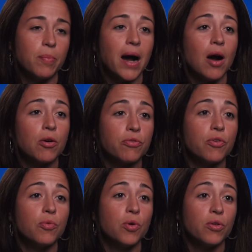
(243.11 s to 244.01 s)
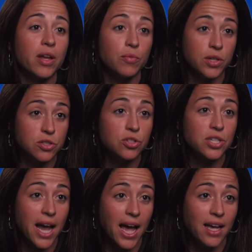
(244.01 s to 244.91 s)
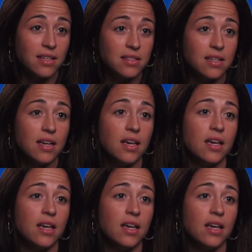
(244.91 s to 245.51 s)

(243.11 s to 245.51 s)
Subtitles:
the powerful role that research has